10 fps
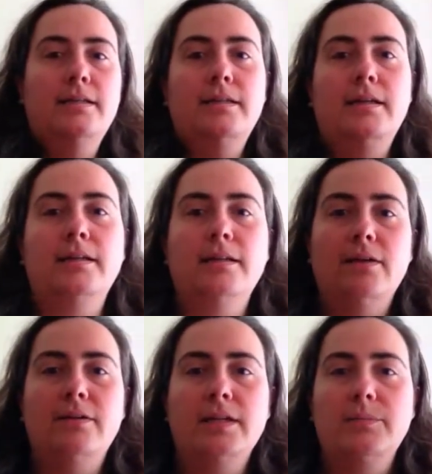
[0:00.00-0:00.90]
and I
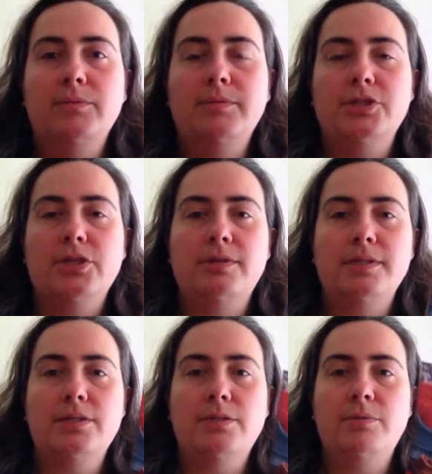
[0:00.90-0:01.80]
think I probably showed this
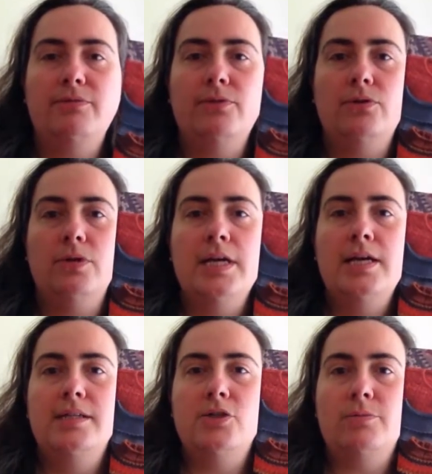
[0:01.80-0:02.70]
to you before,
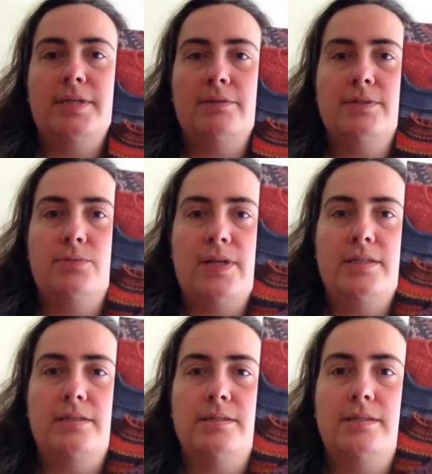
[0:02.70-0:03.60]
Top Down
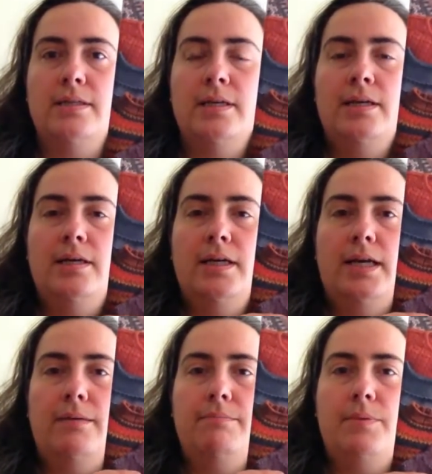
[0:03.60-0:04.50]
Sweaters
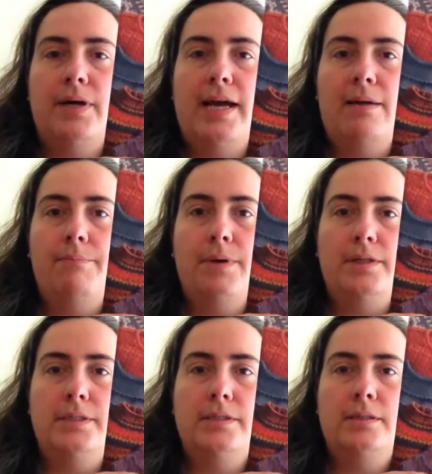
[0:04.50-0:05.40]
by
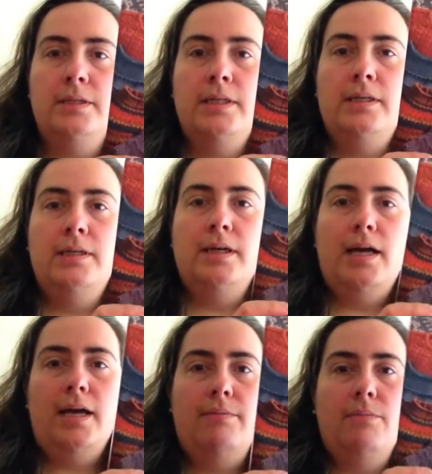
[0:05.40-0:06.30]
Abound.
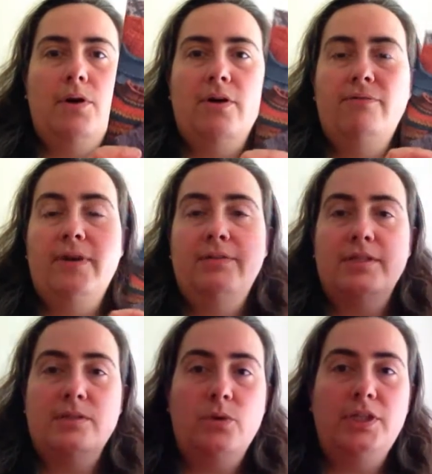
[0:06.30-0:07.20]
I found this
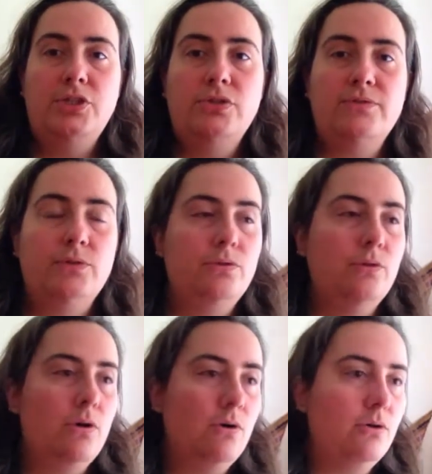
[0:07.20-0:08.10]
quite useful
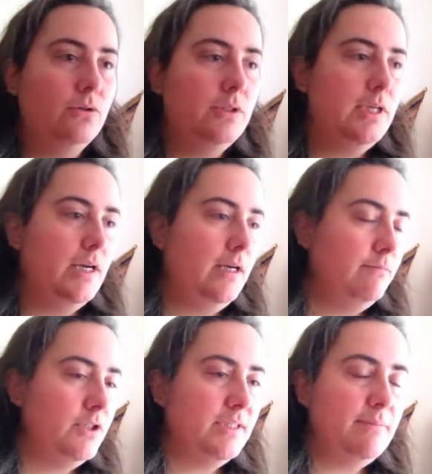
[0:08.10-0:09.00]
on
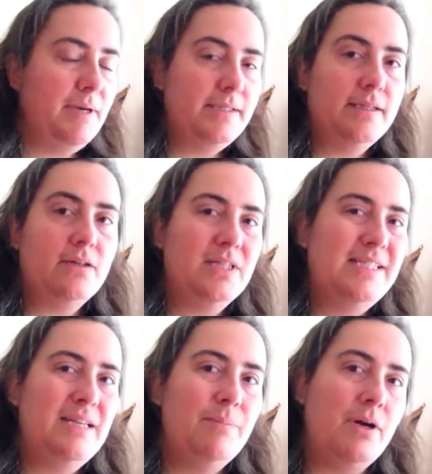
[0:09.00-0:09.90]
just the basic
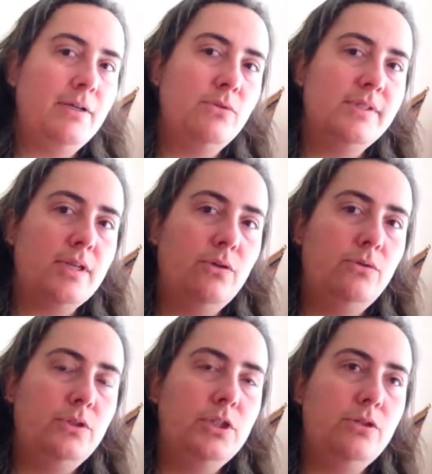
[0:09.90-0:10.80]
idea, but I also
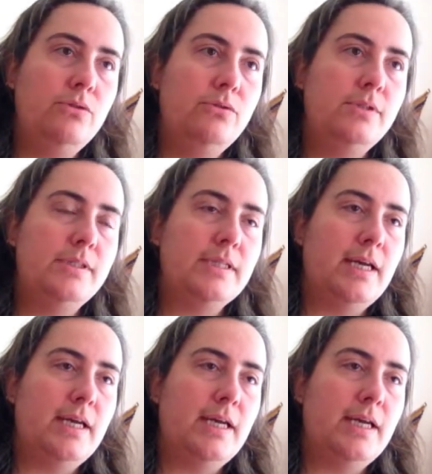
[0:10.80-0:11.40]
used